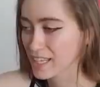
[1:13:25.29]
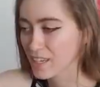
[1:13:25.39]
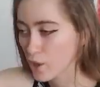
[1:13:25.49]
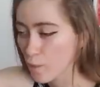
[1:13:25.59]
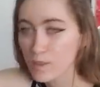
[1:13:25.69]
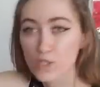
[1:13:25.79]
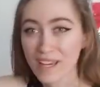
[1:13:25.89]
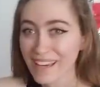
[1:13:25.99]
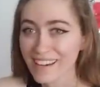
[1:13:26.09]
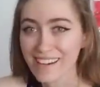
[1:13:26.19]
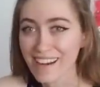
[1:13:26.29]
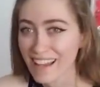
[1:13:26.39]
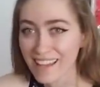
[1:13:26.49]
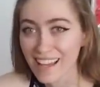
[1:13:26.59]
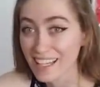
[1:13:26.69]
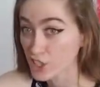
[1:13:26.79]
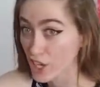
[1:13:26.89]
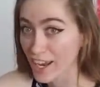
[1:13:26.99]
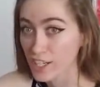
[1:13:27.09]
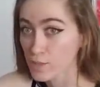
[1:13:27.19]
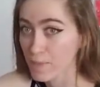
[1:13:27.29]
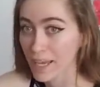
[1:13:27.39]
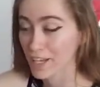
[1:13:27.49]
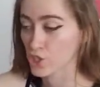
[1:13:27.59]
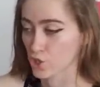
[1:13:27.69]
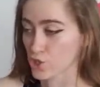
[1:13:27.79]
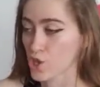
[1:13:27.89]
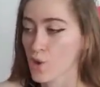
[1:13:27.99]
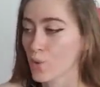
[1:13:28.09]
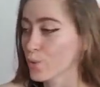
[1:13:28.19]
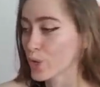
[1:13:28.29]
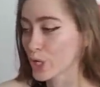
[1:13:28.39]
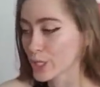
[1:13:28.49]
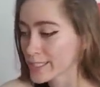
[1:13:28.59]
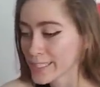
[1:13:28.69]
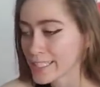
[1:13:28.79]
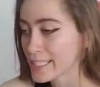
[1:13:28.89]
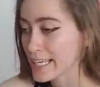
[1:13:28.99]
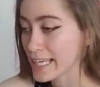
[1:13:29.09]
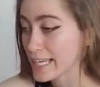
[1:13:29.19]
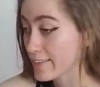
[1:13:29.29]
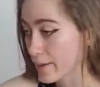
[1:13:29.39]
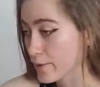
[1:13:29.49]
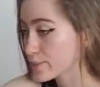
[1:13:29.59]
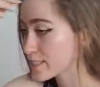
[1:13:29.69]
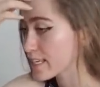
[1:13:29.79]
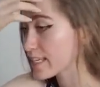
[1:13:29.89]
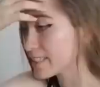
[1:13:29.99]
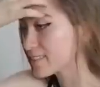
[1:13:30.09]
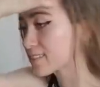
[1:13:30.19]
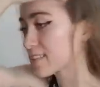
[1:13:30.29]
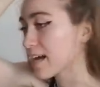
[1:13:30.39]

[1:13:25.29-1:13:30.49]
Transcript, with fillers: go between and like change pitch or tune or any of those things